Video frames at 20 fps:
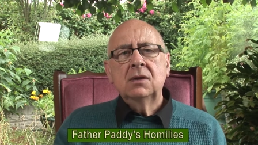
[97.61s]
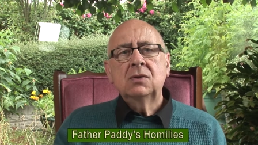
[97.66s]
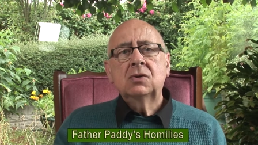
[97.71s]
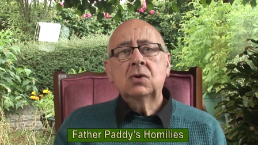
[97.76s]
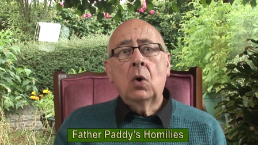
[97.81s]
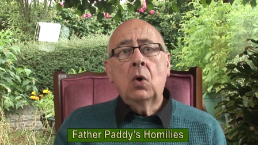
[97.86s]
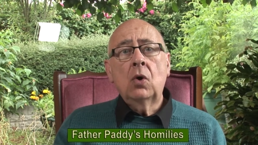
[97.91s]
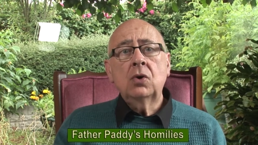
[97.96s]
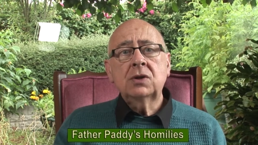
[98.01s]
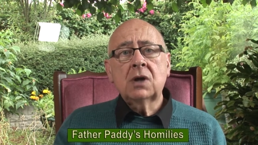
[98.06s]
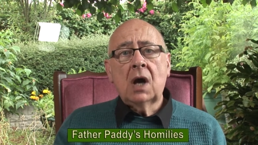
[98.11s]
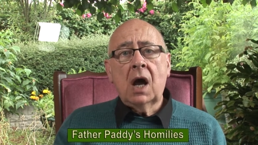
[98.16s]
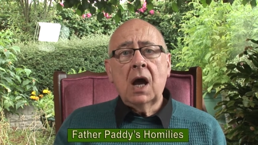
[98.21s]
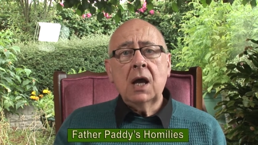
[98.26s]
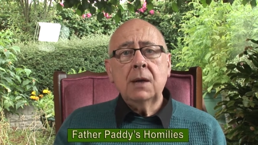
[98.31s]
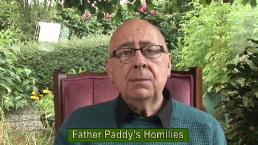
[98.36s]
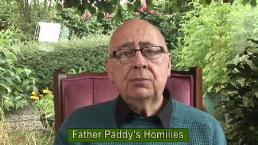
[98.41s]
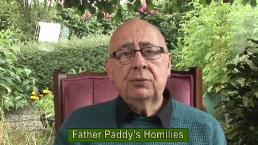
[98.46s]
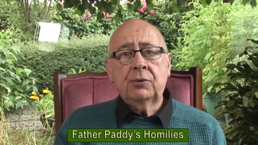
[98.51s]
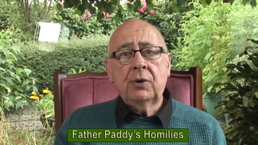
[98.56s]
Don't
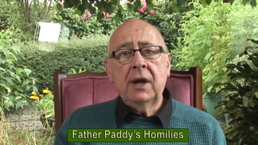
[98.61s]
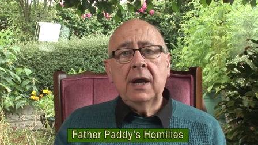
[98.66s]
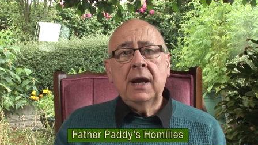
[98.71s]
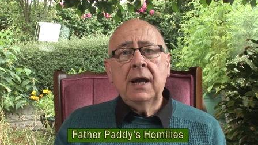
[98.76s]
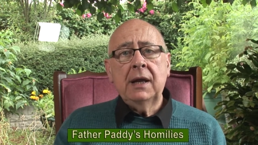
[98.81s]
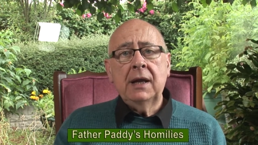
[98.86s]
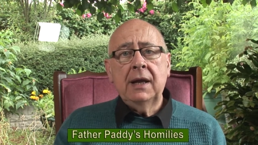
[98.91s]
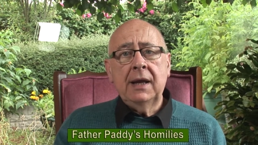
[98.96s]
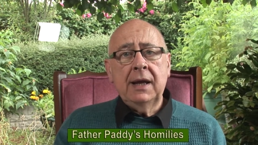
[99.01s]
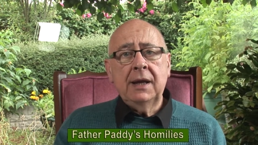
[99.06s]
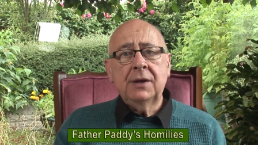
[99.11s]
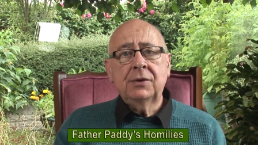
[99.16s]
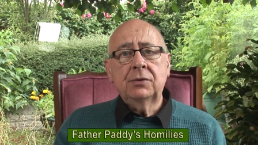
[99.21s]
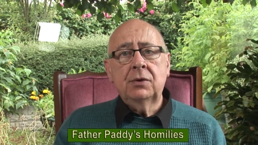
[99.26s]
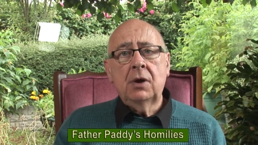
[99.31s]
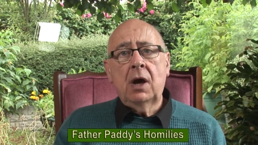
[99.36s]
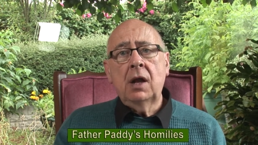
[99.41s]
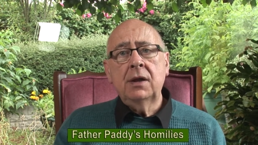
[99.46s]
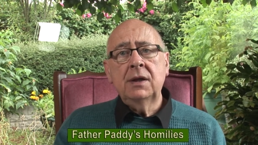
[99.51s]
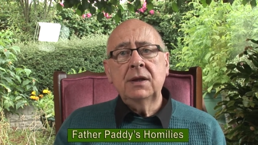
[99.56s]
I pray
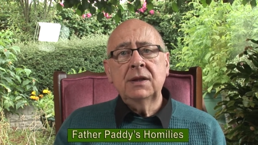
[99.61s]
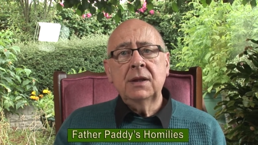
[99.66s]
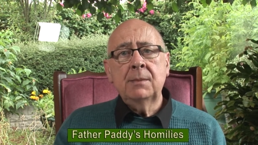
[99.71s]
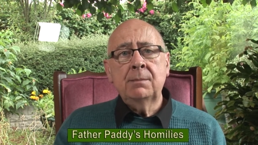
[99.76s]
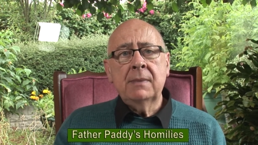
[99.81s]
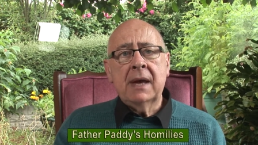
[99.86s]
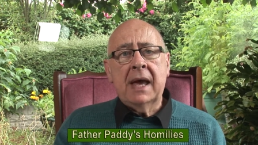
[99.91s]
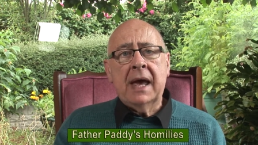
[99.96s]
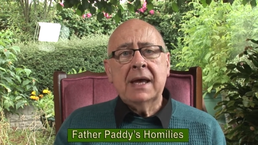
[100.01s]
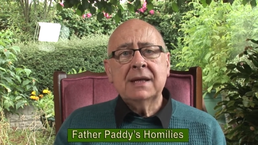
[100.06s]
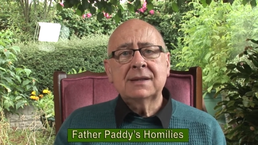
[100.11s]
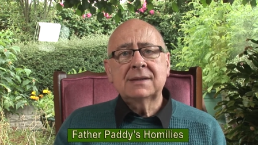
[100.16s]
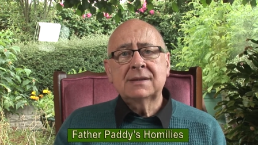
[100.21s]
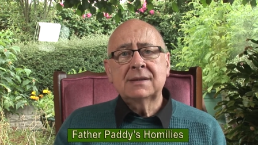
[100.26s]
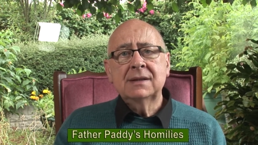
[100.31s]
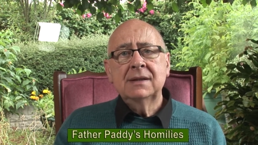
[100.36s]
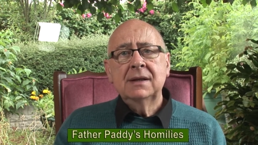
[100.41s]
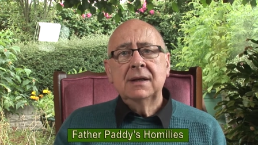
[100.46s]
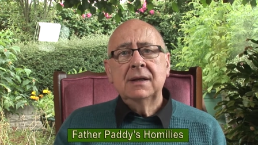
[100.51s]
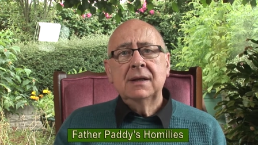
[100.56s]
later on in the
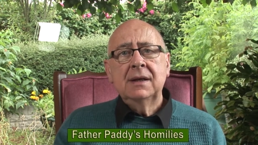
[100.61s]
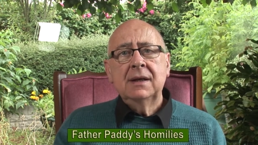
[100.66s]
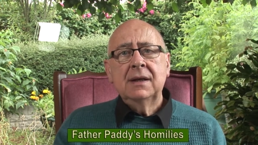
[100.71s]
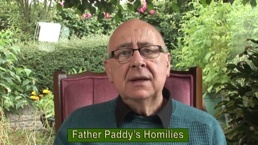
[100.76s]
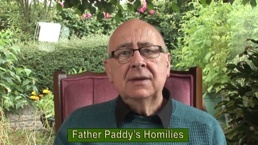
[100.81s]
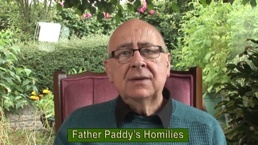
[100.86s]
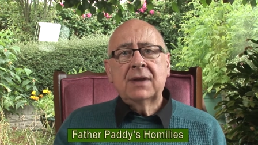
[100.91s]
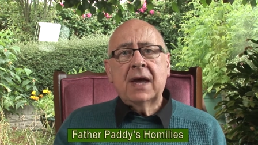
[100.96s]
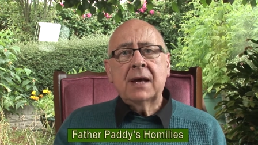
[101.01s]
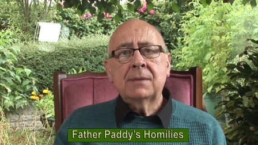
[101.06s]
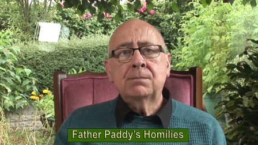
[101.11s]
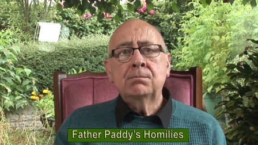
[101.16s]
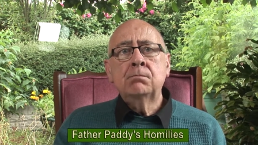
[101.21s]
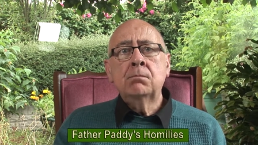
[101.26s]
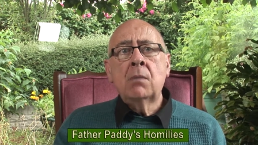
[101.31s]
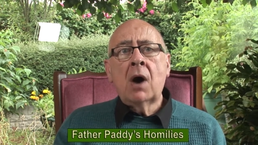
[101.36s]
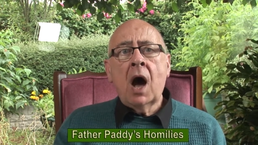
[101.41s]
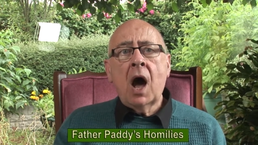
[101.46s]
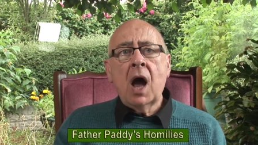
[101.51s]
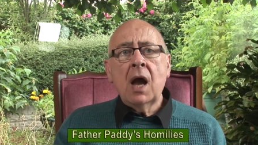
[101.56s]
Mass that
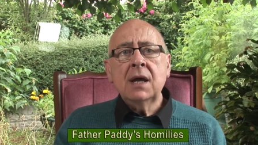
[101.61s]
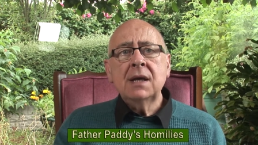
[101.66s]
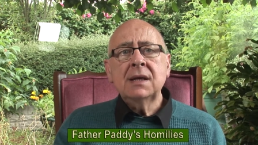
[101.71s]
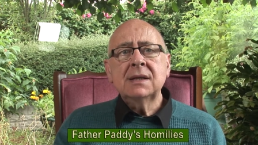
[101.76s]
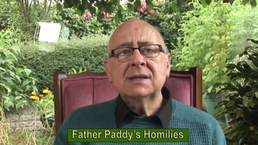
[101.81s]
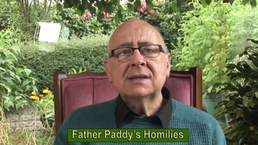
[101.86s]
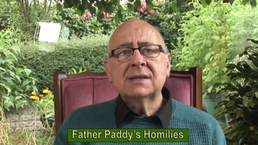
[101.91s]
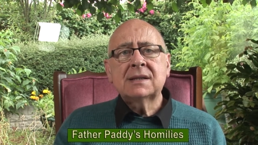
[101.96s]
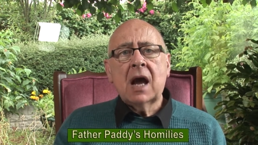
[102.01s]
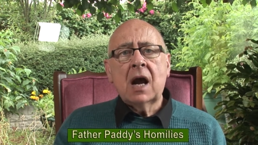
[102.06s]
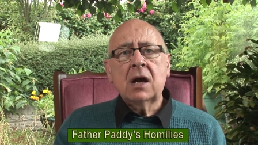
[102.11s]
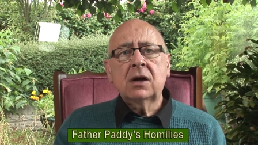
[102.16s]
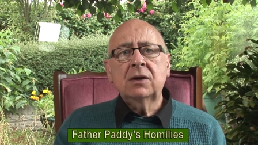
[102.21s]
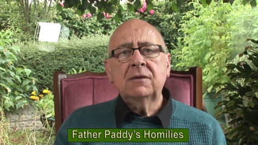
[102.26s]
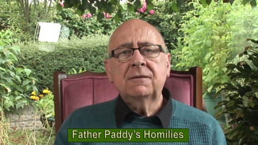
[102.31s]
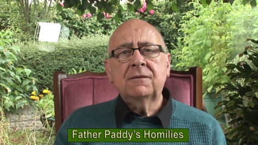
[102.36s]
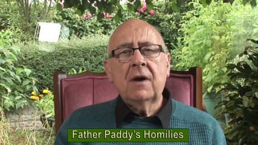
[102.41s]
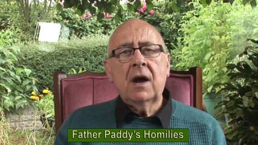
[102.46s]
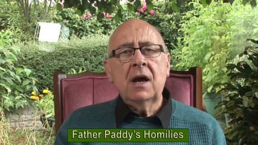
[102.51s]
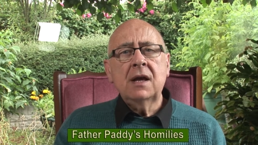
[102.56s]
my
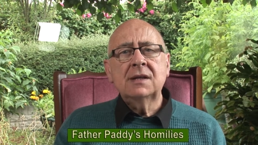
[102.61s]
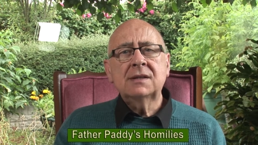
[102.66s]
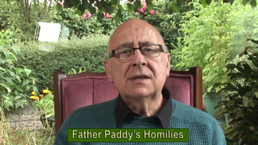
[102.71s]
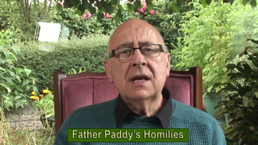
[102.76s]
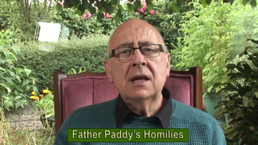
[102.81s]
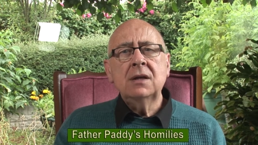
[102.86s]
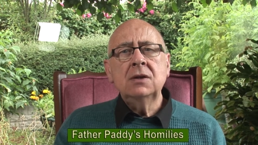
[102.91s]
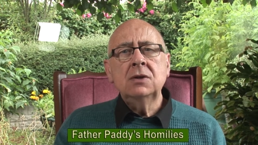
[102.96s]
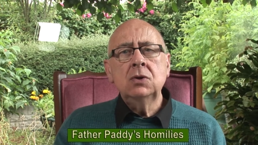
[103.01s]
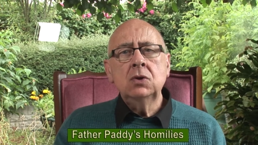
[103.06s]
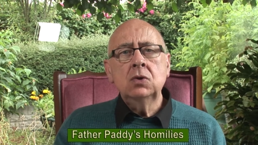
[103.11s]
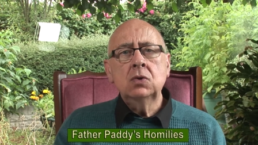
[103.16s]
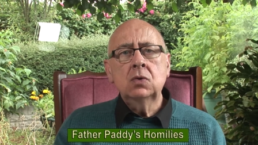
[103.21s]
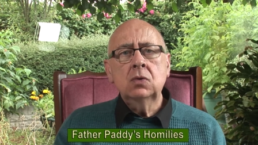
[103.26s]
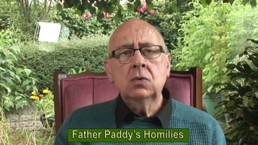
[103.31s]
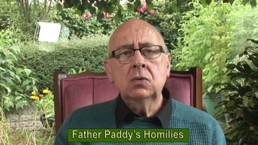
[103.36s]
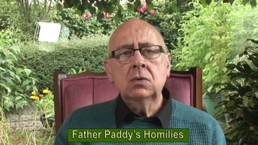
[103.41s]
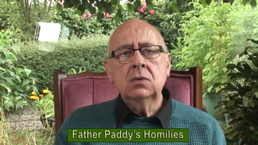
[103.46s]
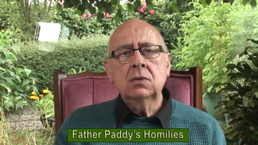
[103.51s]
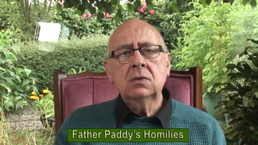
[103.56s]
sacrifice and
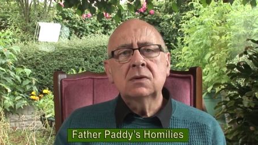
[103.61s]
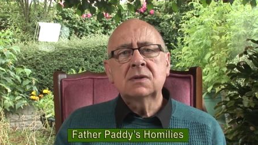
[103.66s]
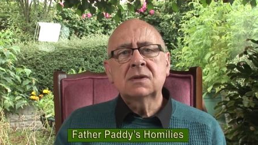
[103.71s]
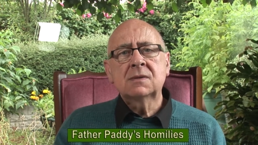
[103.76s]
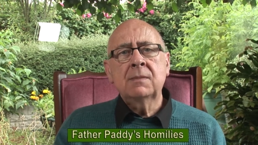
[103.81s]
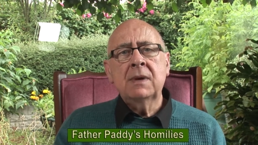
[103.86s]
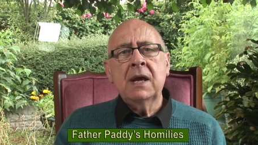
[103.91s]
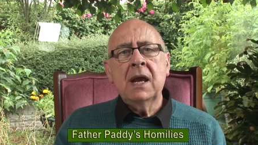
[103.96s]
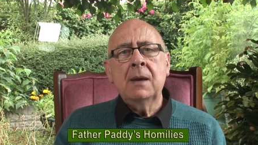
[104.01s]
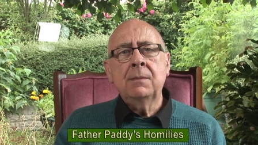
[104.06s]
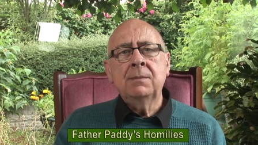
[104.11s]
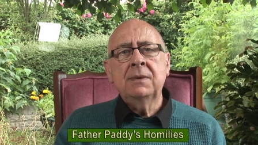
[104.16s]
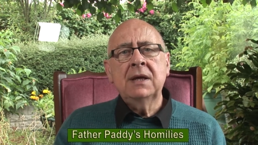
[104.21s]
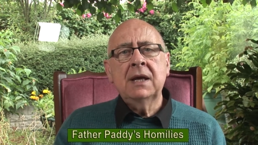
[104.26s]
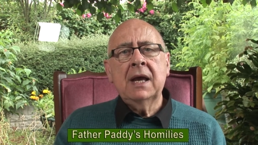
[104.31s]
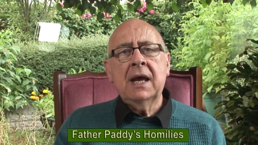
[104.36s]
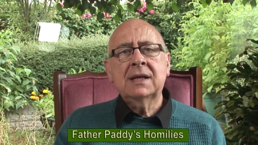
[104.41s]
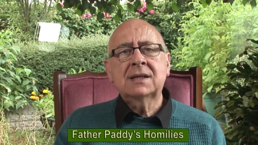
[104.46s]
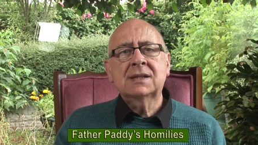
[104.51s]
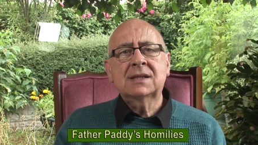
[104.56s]
yours may
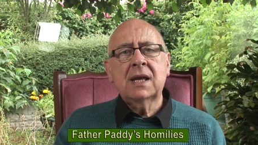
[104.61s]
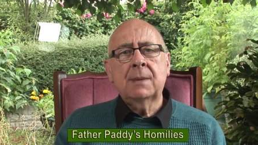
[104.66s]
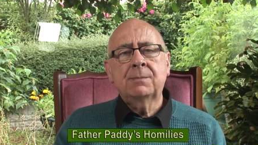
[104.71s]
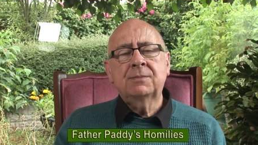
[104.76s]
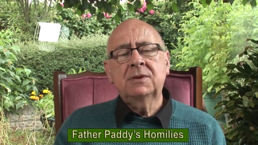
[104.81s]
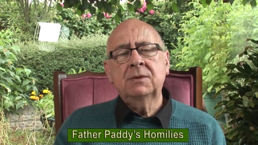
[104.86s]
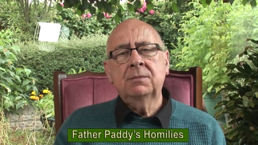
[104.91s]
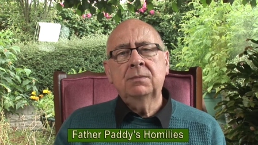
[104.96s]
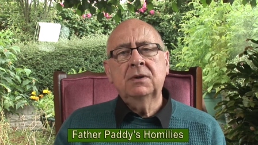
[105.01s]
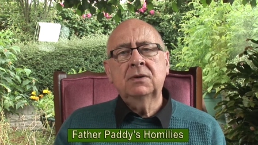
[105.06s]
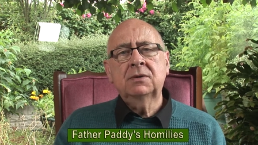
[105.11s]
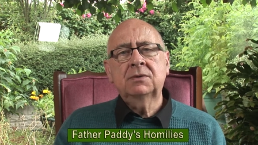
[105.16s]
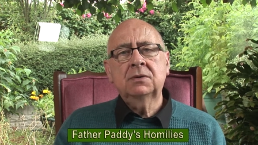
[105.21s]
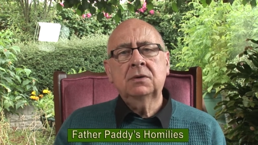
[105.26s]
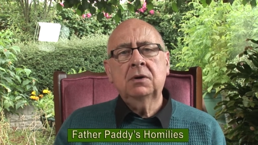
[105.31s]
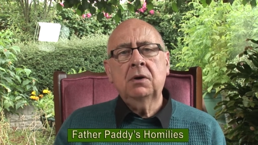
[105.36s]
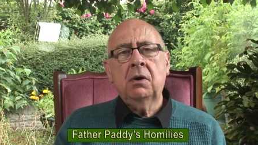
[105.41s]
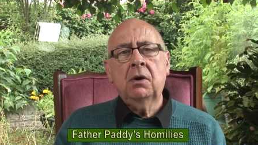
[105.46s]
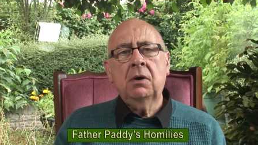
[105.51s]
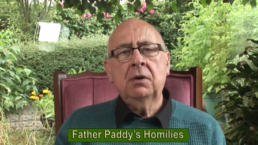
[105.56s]
be acceptable to
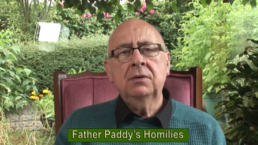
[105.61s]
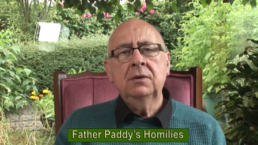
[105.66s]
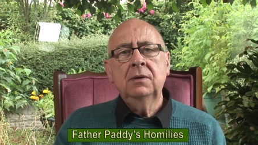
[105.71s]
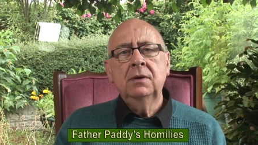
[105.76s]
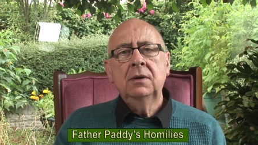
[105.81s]
God?